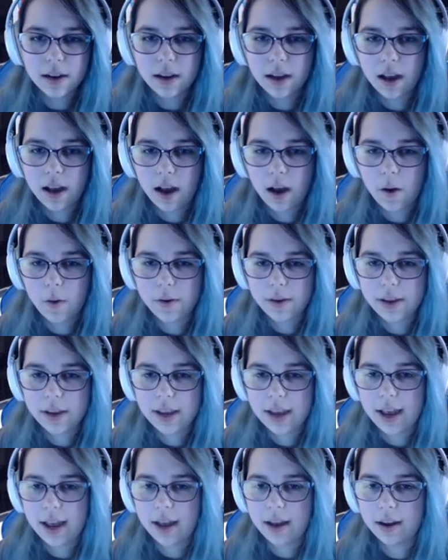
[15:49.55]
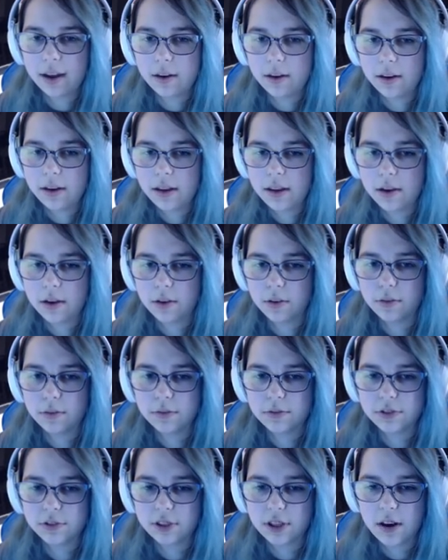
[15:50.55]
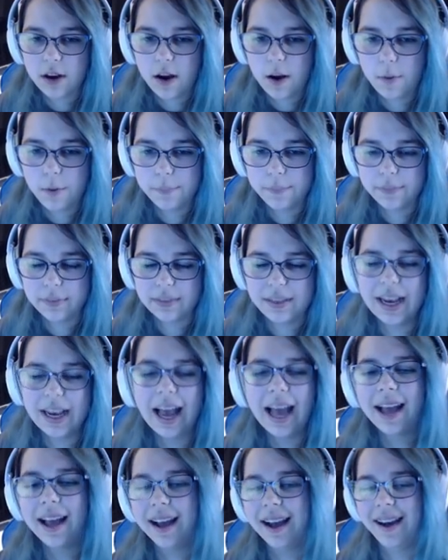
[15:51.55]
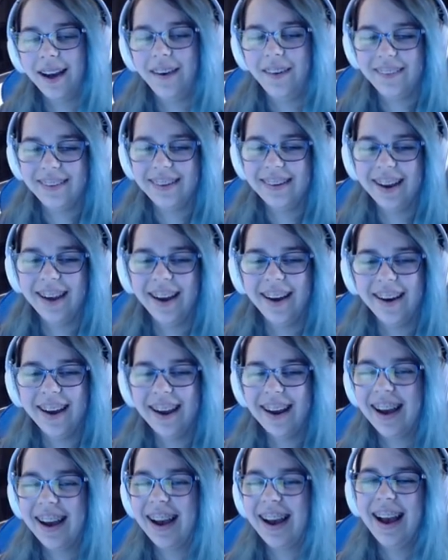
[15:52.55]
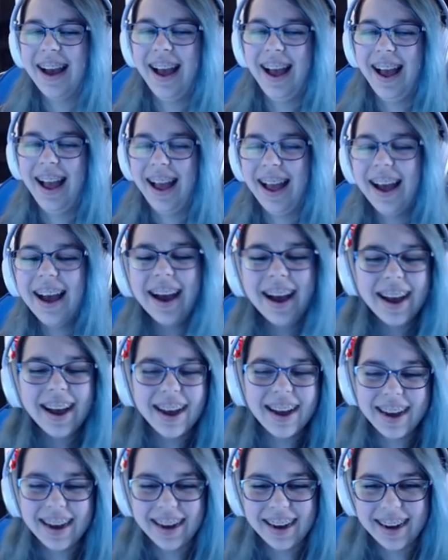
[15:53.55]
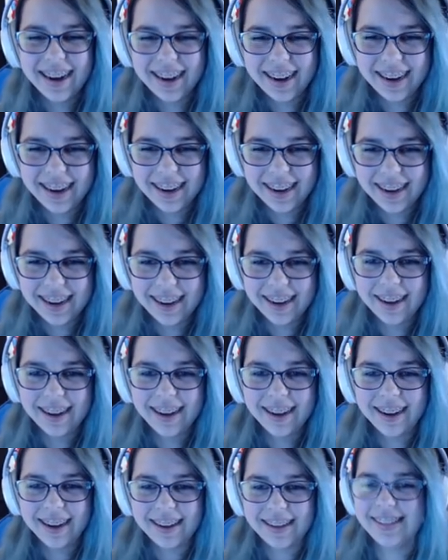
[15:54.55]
Oh, yeah. Oh, oh no. There's a building there.